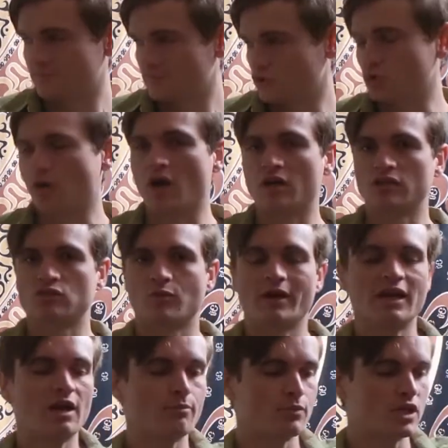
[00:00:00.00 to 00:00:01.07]
drugs? Why
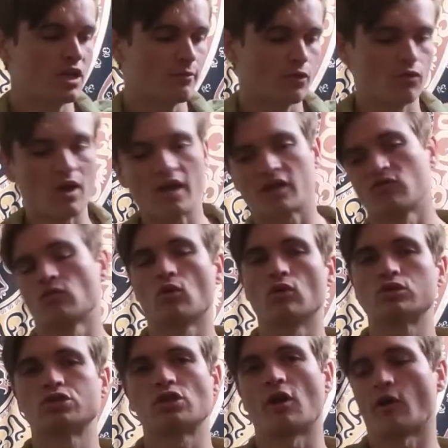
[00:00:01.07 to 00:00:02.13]
not become a rock and roll
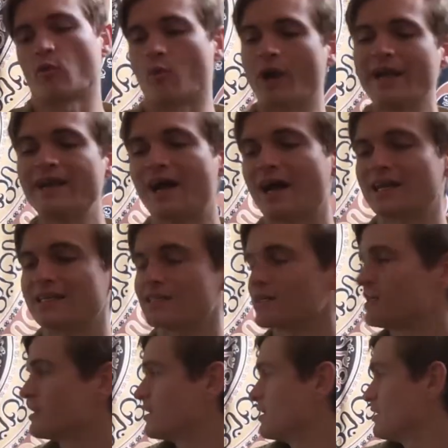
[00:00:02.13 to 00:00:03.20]
star? Why not
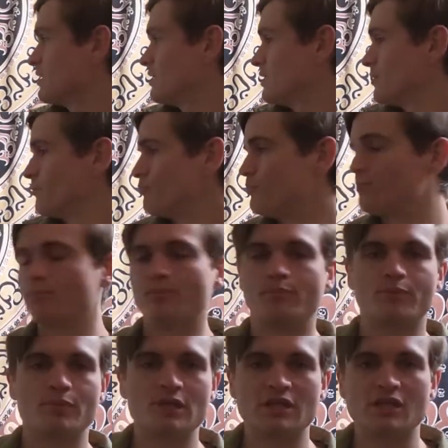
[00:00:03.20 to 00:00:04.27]

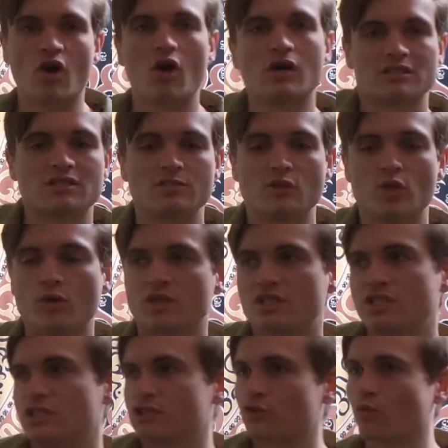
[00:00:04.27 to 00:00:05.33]
be an awesome yoga
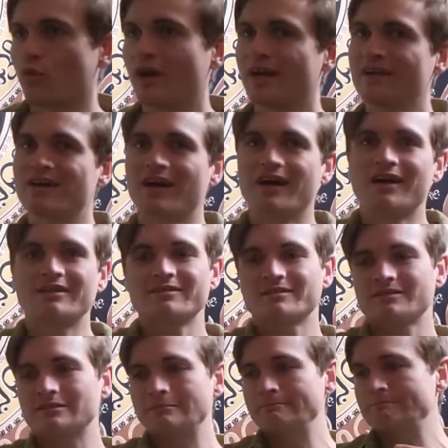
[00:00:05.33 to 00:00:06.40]
teacher? Why
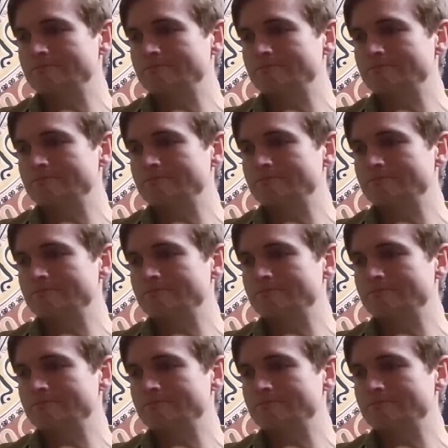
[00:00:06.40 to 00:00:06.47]
not?